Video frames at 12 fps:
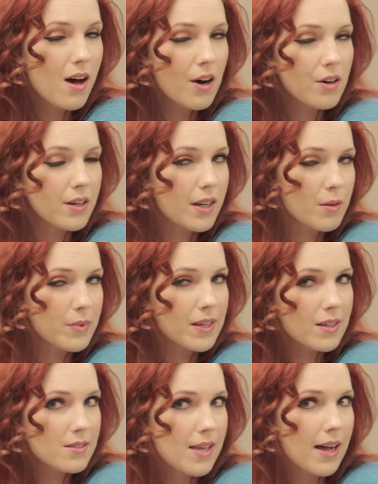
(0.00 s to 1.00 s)
they're not all going to
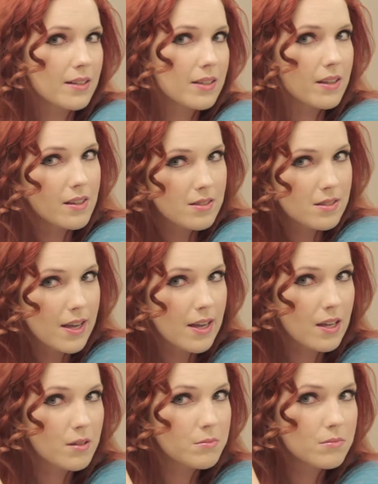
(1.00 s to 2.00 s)
be exactly the
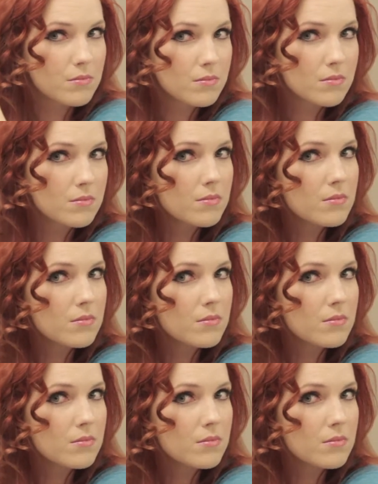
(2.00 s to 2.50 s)
same,